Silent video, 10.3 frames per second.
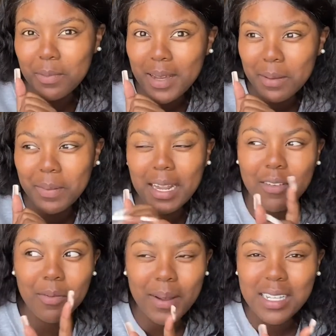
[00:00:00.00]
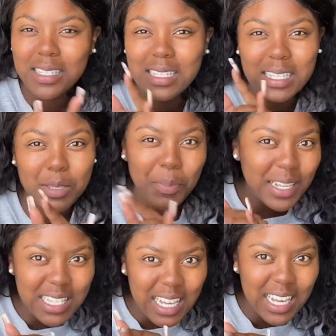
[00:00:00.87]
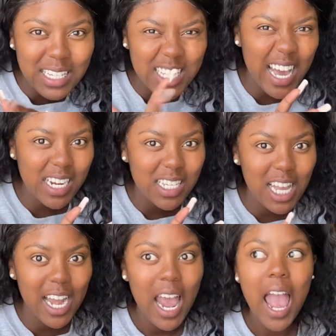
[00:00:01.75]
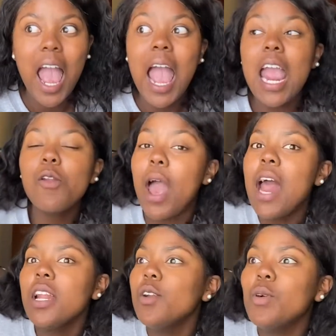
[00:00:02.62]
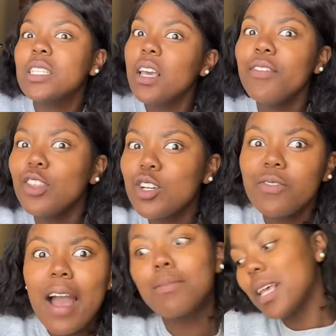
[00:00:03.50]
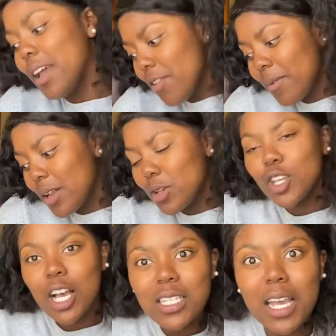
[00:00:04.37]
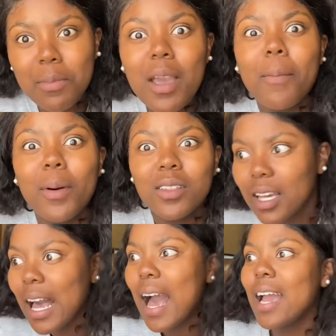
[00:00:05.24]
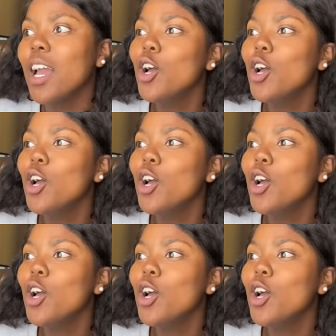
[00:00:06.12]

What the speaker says: Party, but everybody's suspecting it, you understand it? And it was giving those vibes. Everybody was asking me about the guy.